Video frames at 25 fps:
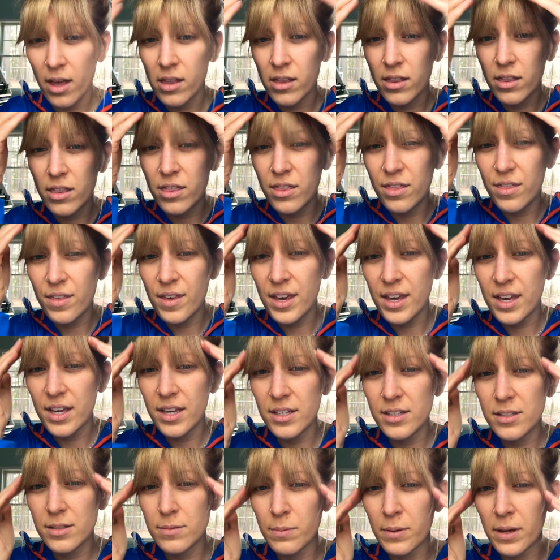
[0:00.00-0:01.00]

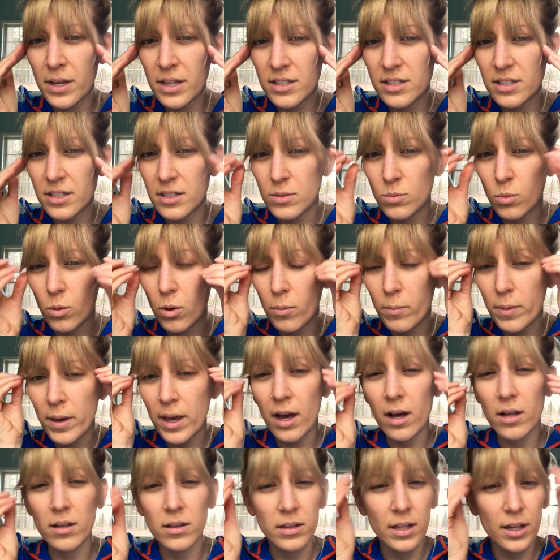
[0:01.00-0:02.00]
these pieces will be
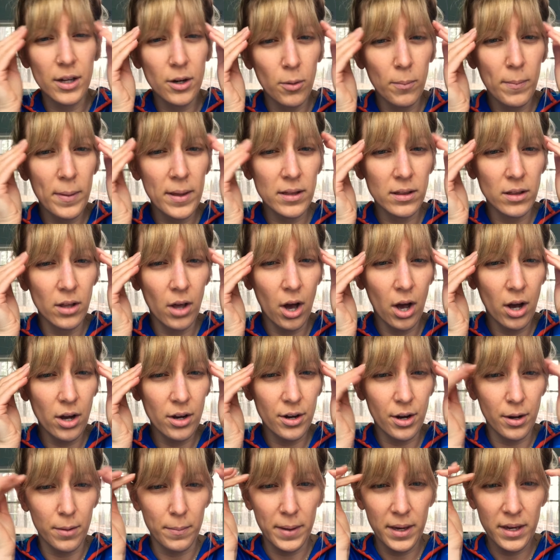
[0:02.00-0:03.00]
a little bit
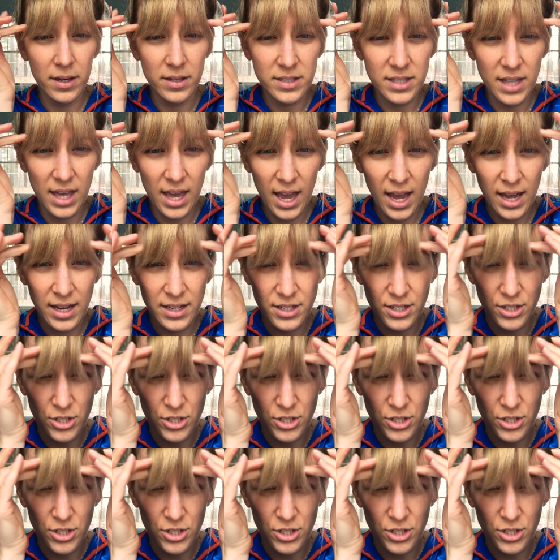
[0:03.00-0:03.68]
longer because they had to